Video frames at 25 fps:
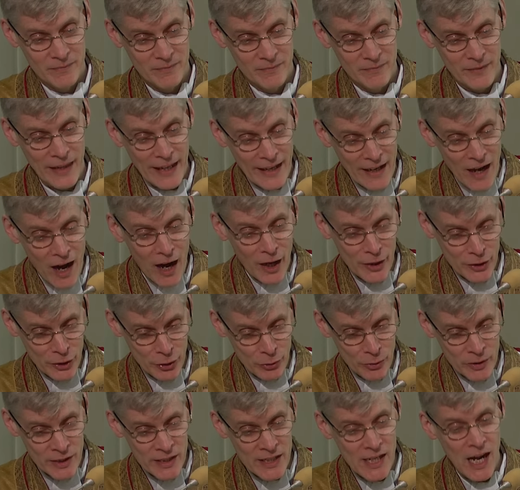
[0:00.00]
They are
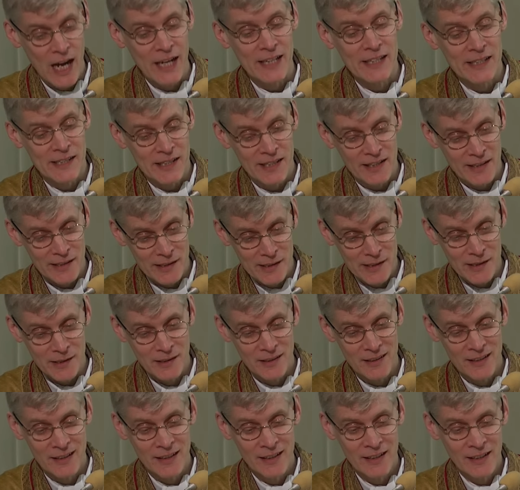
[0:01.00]
united
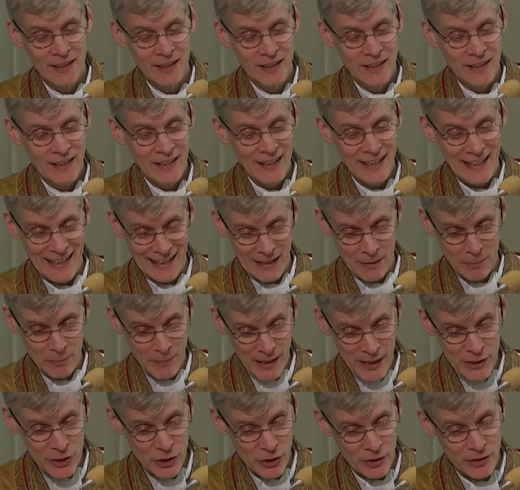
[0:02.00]
in
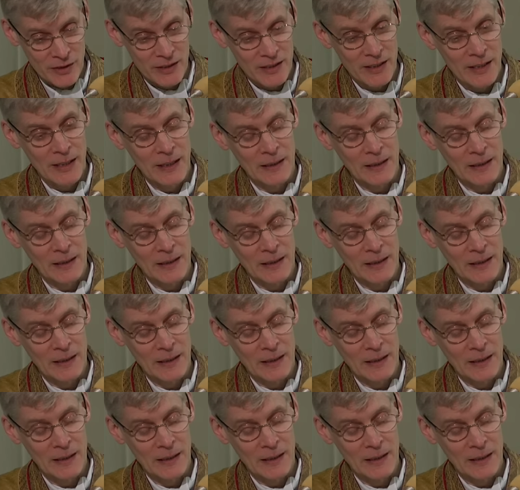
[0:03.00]
mission.